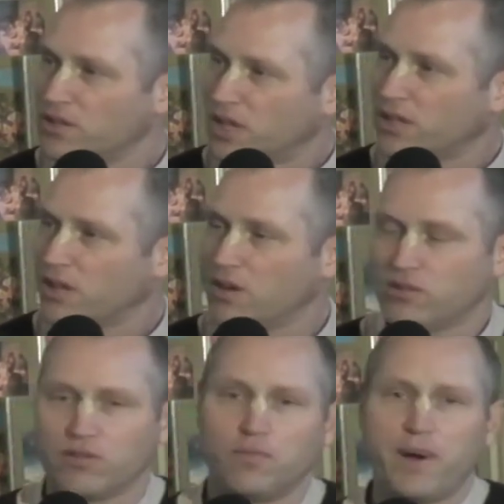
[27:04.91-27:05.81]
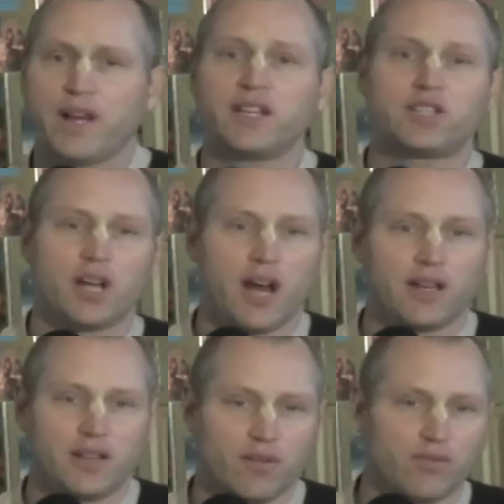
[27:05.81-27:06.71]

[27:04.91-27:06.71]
Sit close. Upanishad,